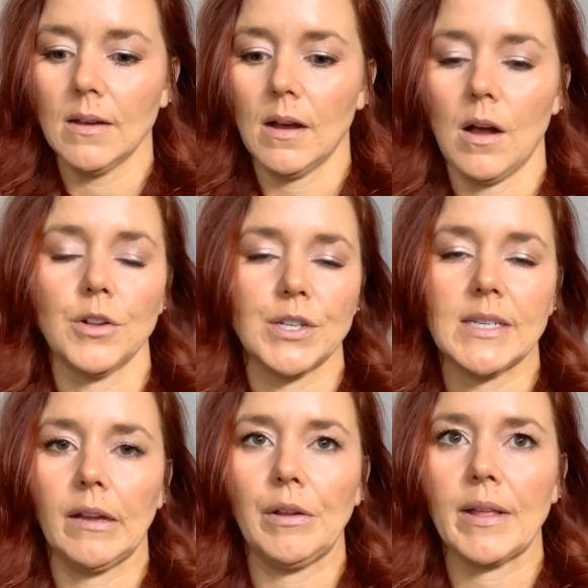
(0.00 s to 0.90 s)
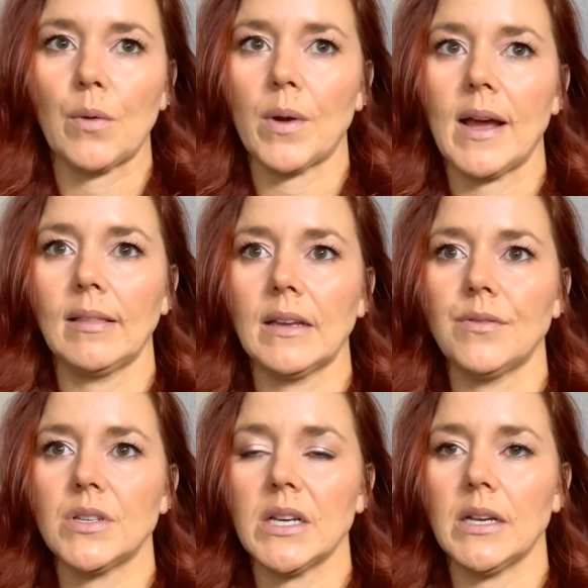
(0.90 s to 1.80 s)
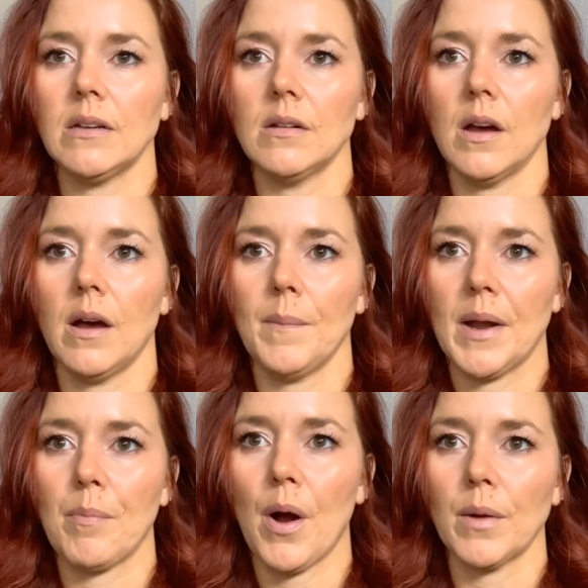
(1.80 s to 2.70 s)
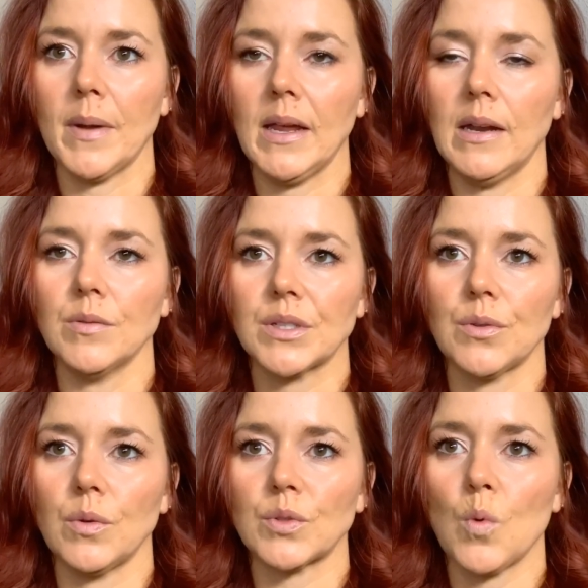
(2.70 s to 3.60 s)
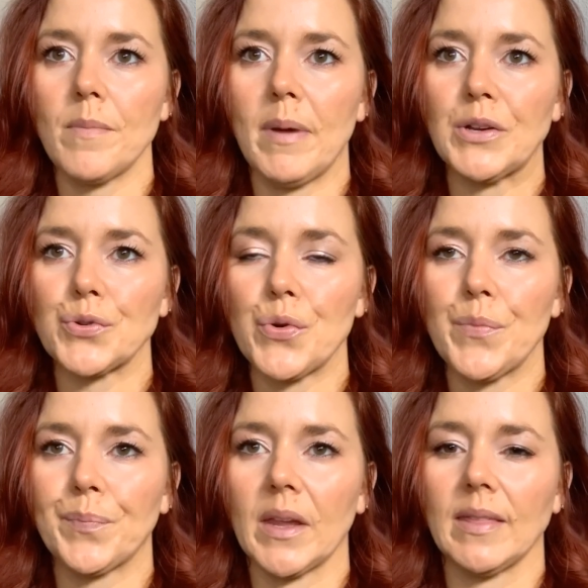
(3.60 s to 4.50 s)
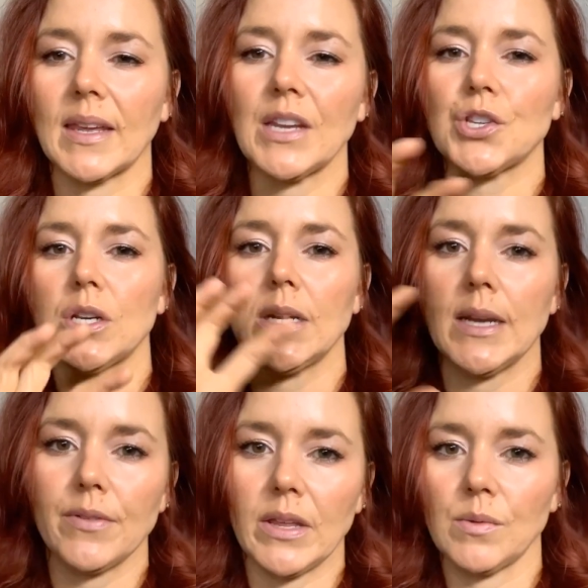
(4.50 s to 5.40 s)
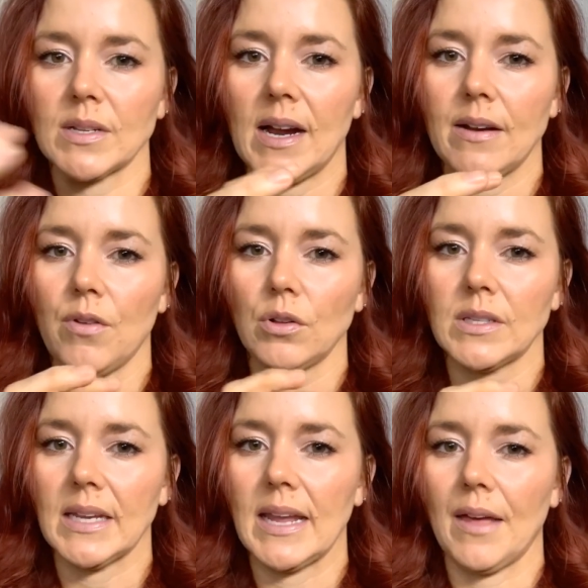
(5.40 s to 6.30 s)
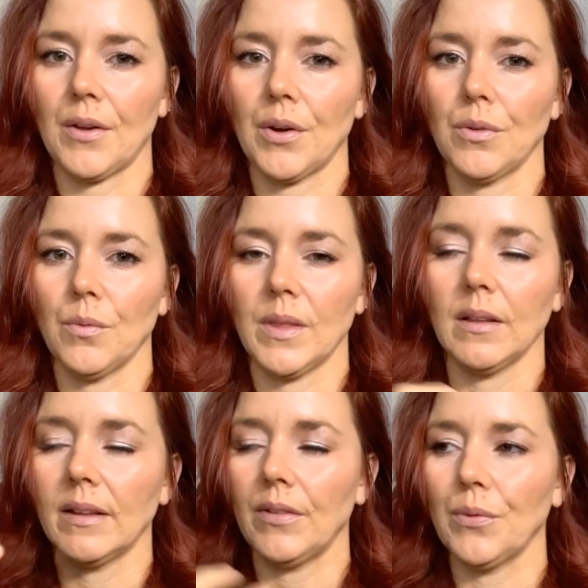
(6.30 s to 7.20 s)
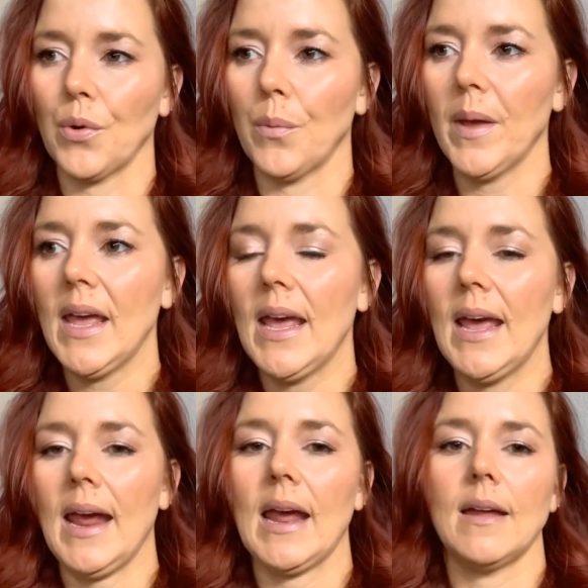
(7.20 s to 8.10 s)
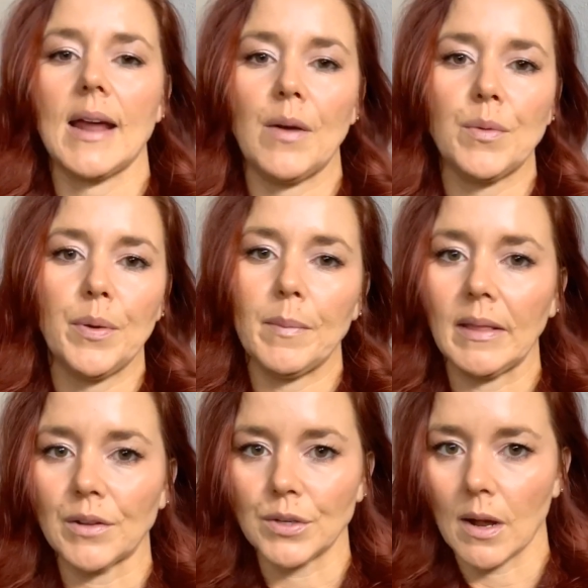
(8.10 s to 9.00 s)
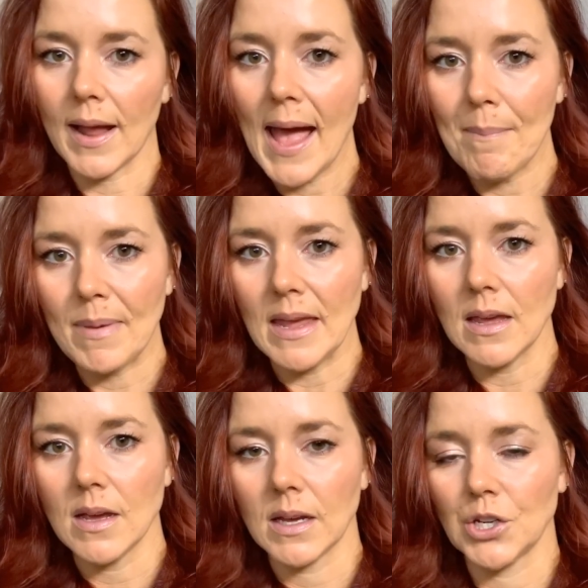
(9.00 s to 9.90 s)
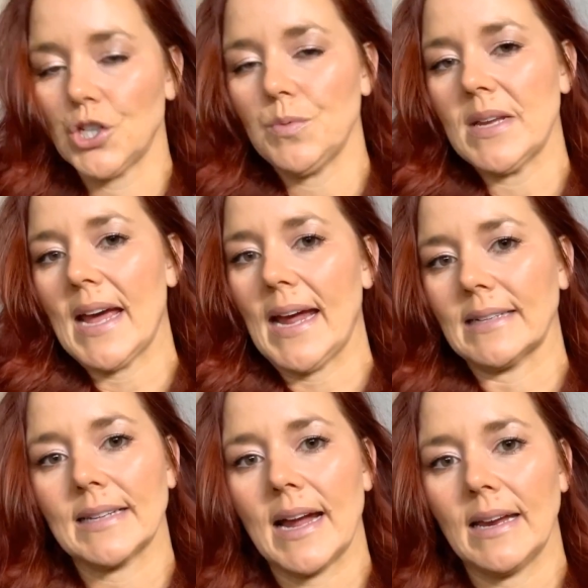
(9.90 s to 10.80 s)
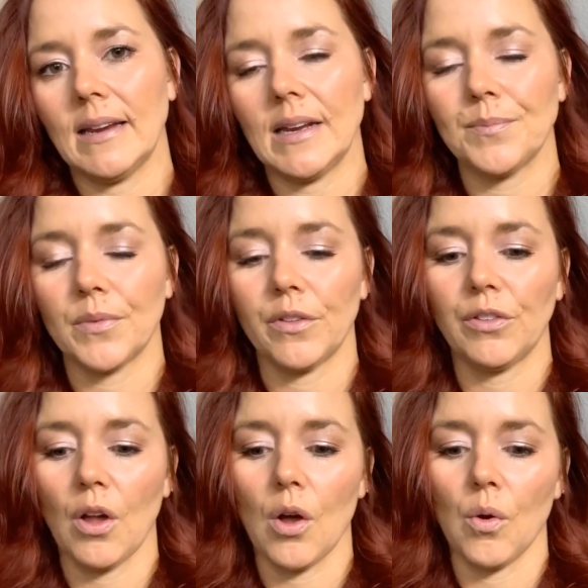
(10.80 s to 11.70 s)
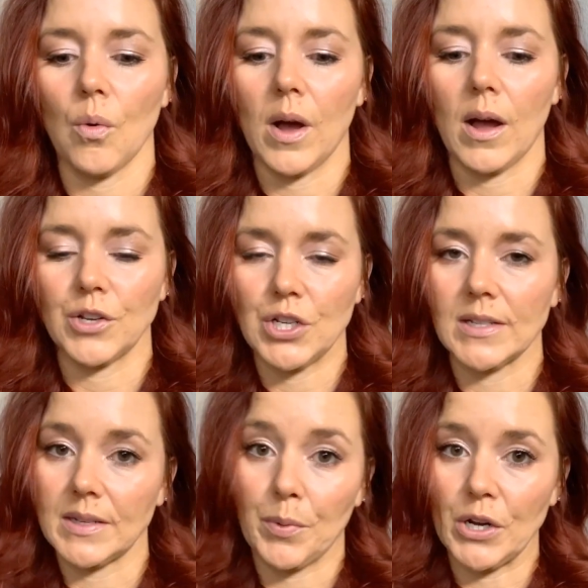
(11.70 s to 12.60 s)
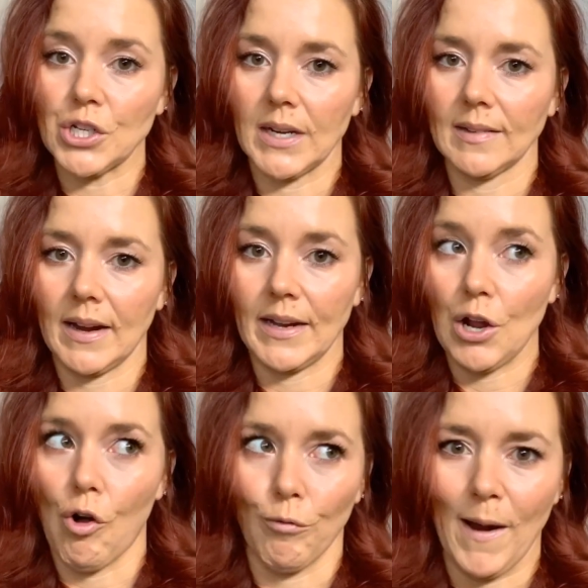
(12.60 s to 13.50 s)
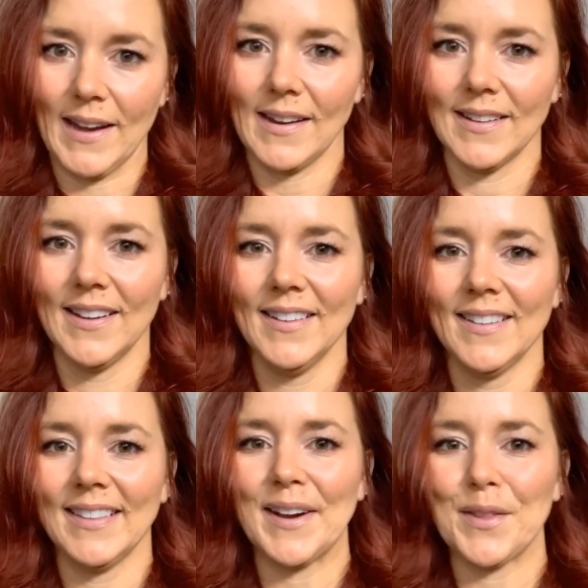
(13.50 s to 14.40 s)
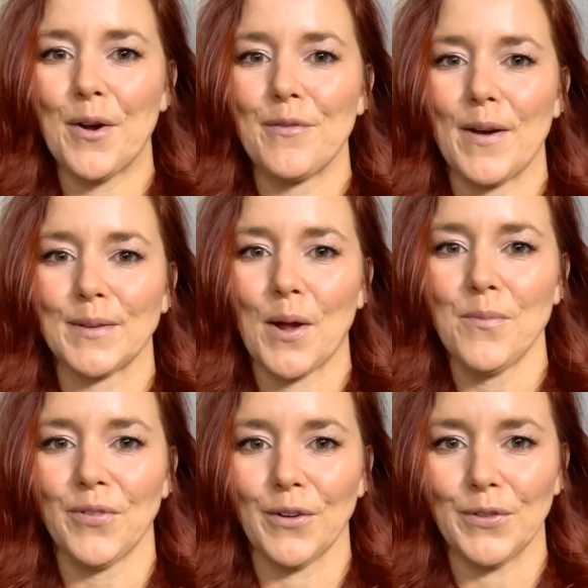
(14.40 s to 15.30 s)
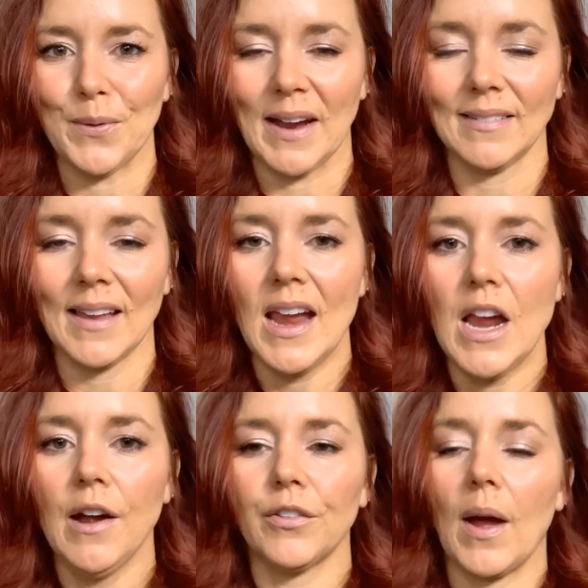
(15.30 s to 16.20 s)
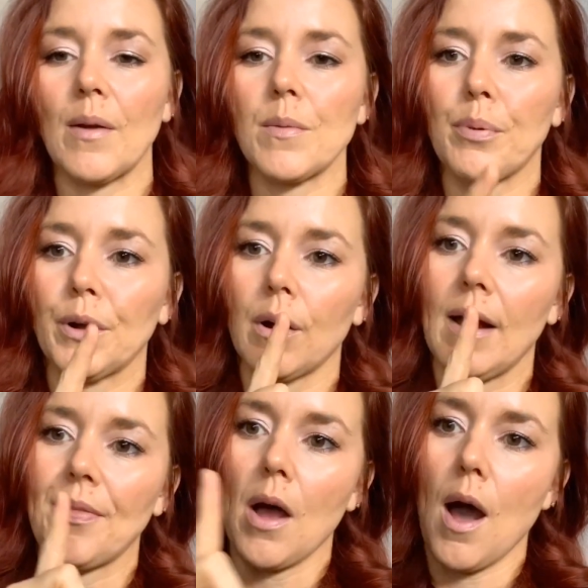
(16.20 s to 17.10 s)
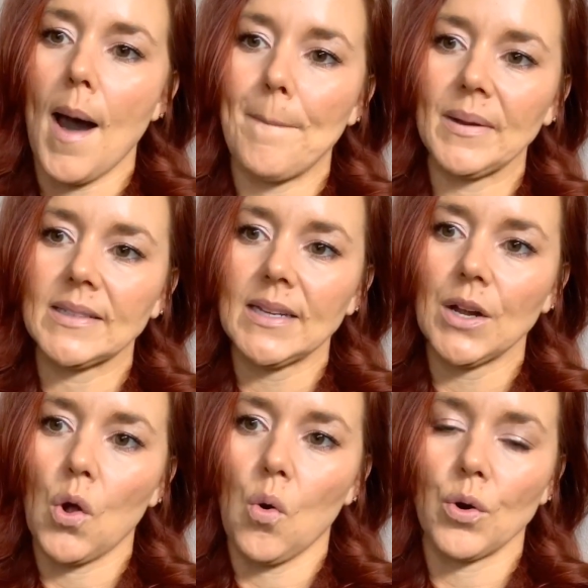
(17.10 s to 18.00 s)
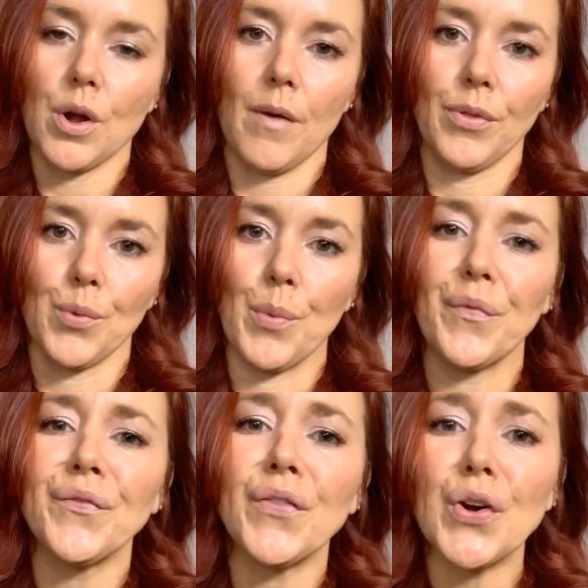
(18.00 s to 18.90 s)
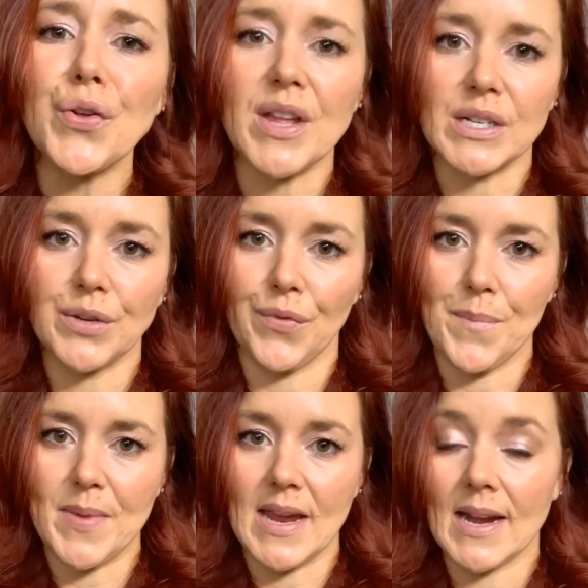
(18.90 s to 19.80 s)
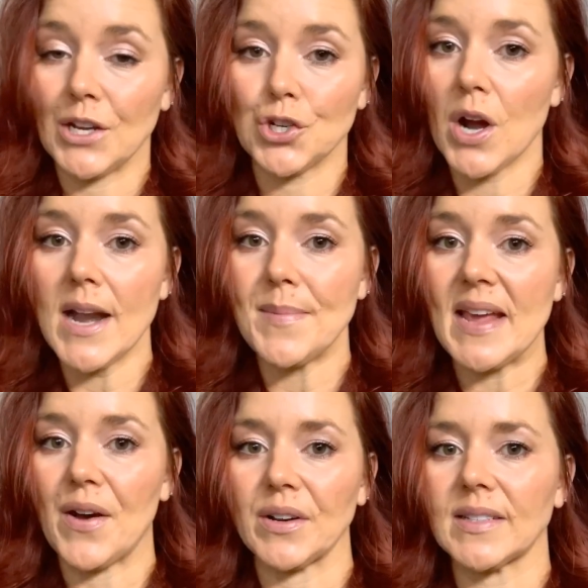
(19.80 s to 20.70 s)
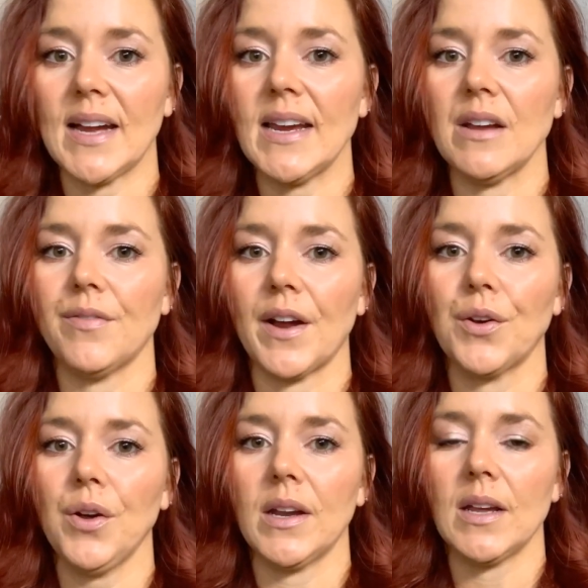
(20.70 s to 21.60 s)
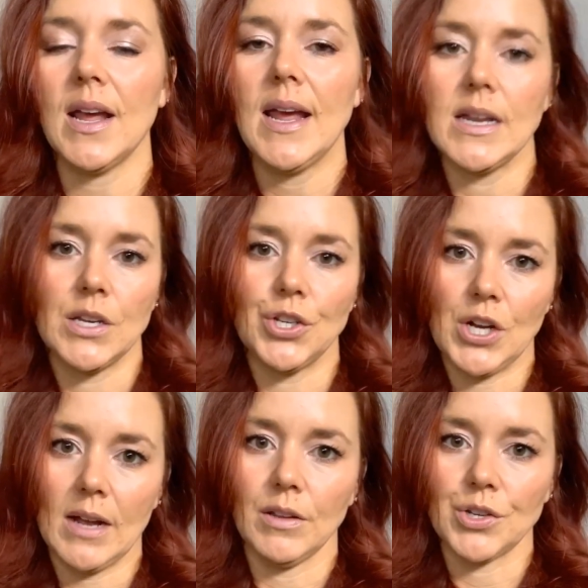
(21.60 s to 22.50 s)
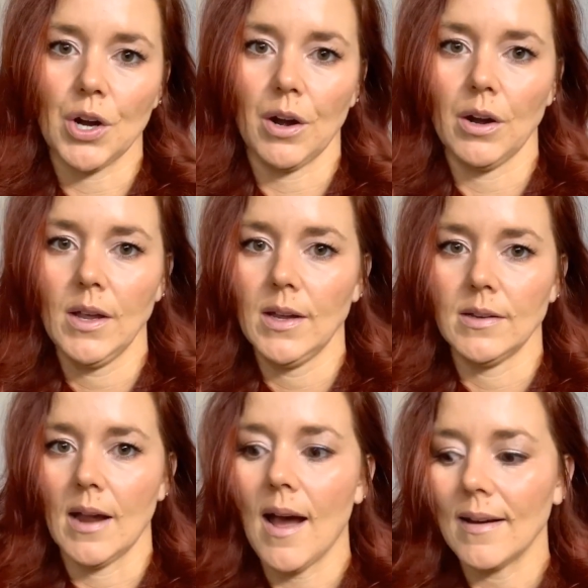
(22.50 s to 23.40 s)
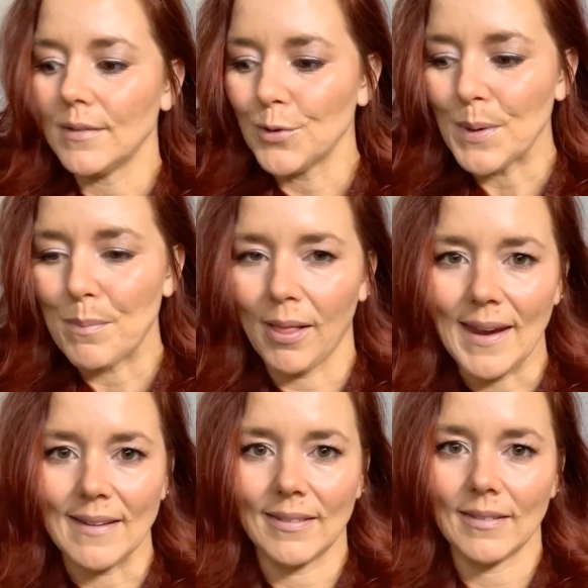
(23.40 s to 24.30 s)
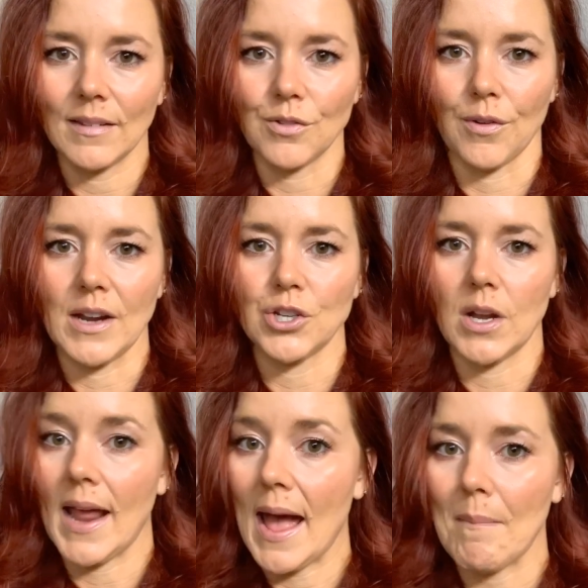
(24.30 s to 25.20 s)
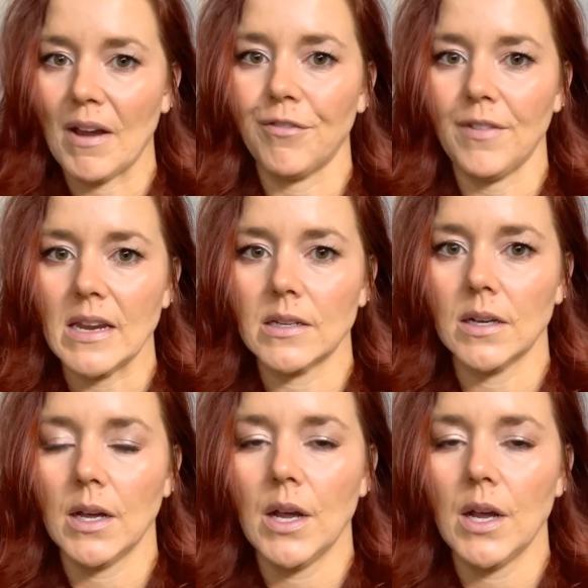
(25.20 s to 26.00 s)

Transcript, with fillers: I'll just tell you, like when I lived in um, an apartment, and it was, it was one bedroom and the kitchen and everything was kind of all together with the living room. And I would put my little dog Happy because she would get anxiety. So uh, she has separation anxiety already, let alone if I was home for a few days. So I would put her at the opposite corner of the room furthest from me. And I'd try to be out of sight if I could to challenge her, not doing place duration at my feet.